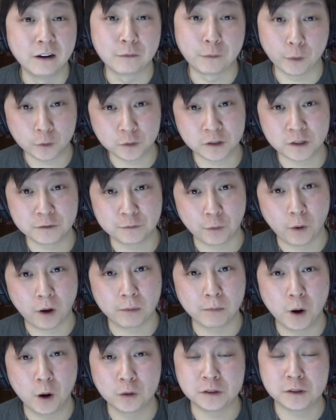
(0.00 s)
First and
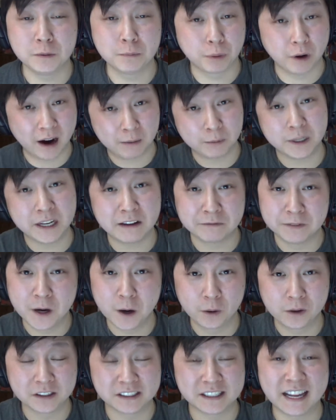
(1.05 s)
foremost, you probably have
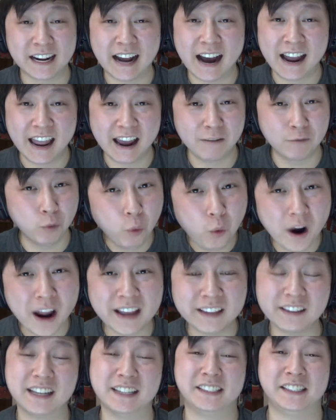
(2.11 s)
noticed that I have way
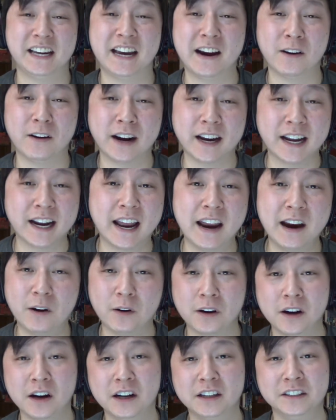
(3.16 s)
less hair. I got a
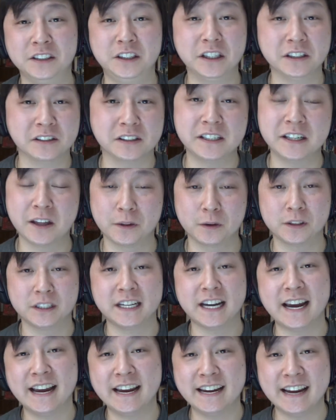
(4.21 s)
haircut just the other
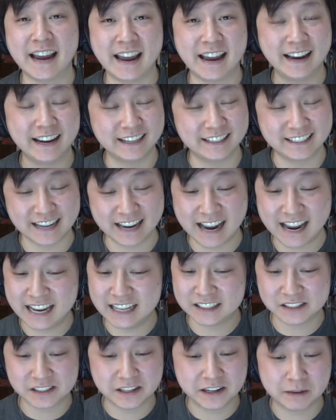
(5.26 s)
day, and
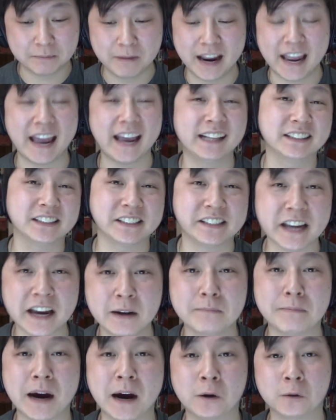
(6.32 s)
it's like my head's
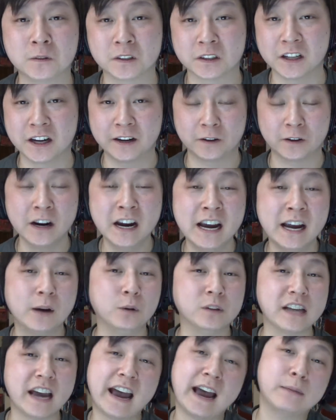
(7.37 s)
10 pounds lighter. It
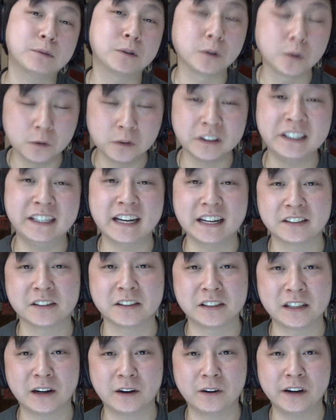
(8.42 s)
was absolutely
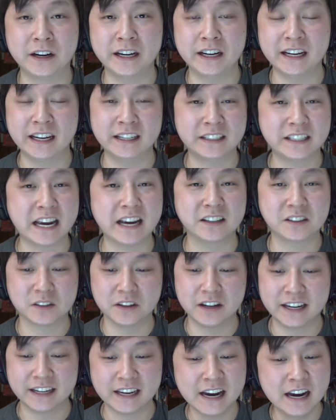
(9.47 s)
necessary. It takes
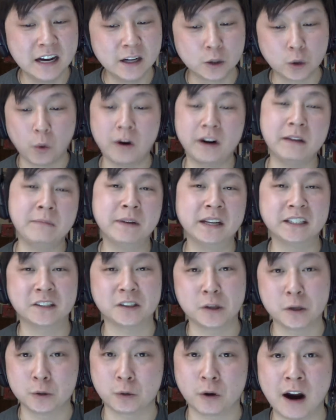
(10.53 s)
like 20 minutes
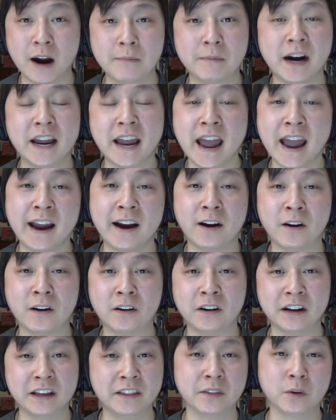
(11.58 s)
to dry my hair
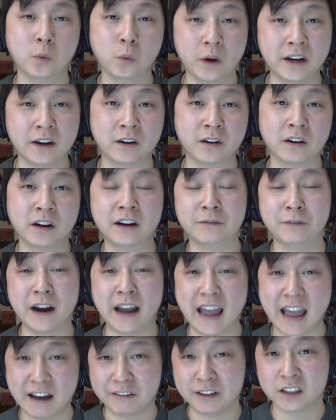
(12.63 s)
in the winter if I
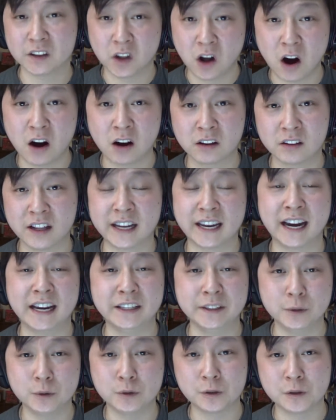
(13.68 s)
have it long like I
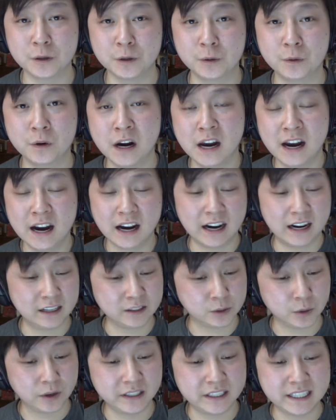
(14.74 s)
used to. Uh,
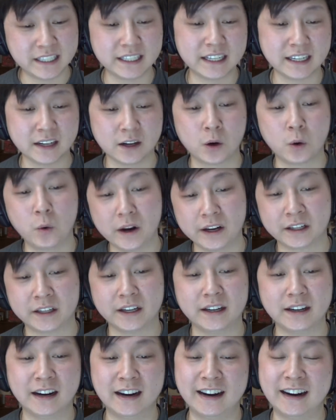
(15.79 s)
so I did get a quick
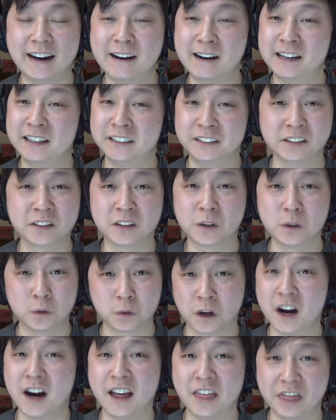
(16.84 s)
uh, little
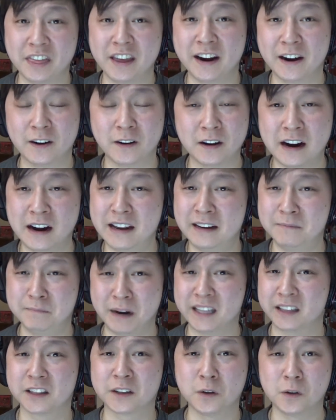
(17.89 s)
cut there, and
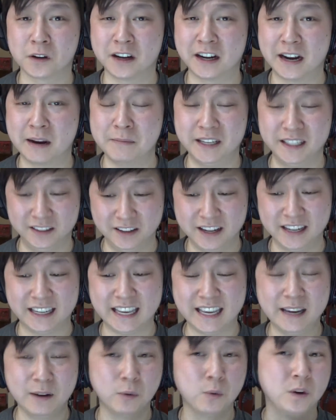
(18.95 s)
by little cut I mean like
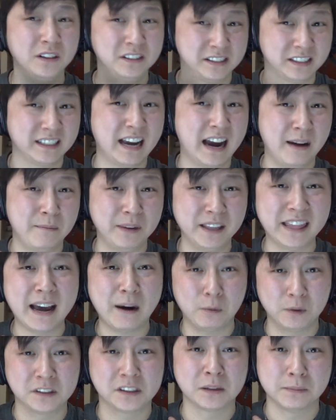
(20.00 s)
it was, I mean
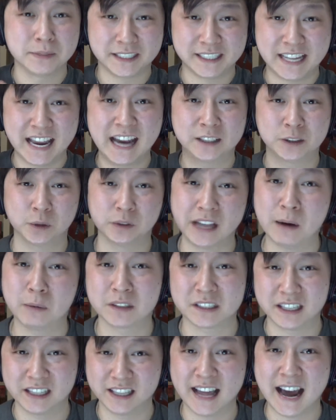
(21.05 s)
that was substantial. That
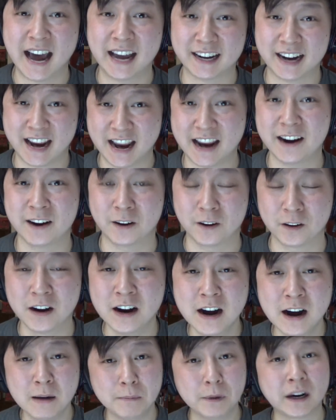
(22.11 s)
was a lot of hair.
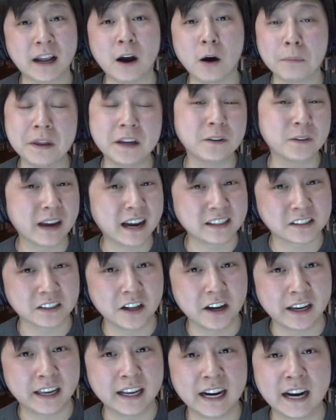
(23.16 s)
But I hope that you guys
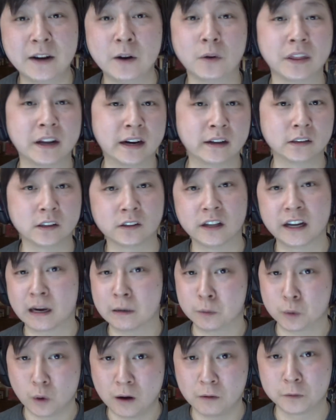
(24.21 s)
like it. I know that I look like
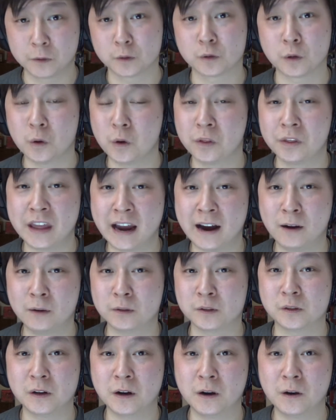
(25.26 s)
I'm 12 years old now,
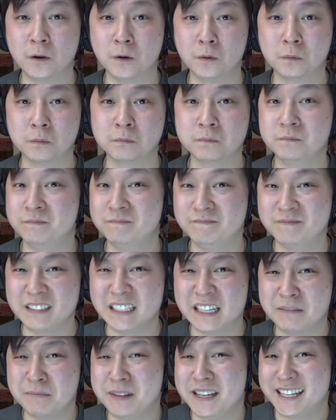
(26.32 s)
so
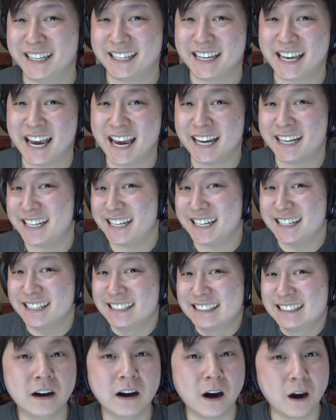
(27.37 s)
give me candy.
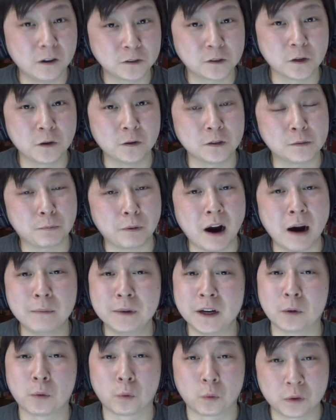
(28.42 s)
Also, it's
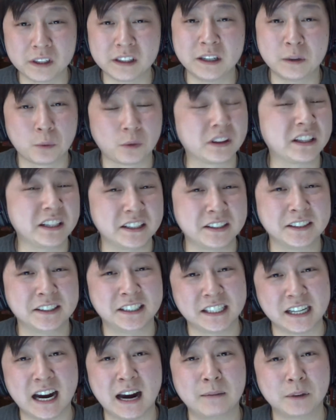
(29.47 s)
probably a really, really good
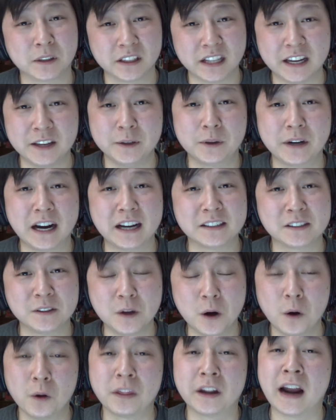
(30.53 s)
time to let you guys
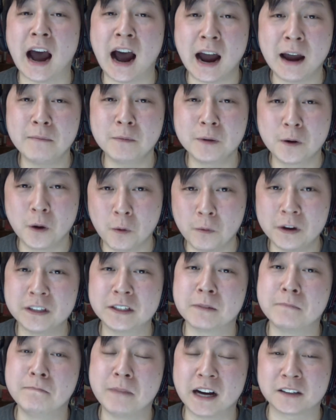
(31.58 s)
know that I'm going
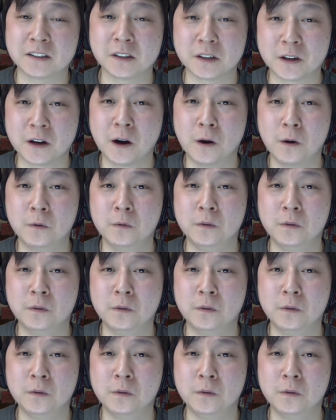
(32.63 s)
to Mexico